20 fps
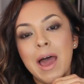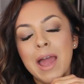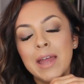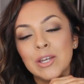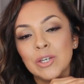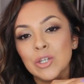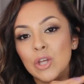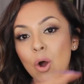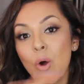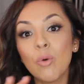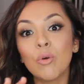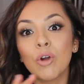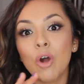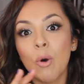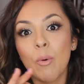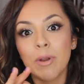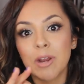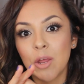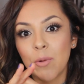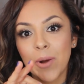I don't
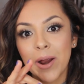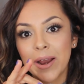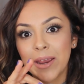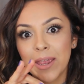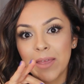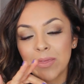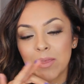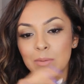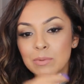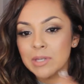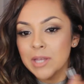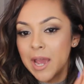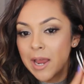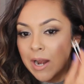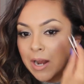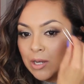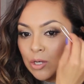go anywhere and get them done.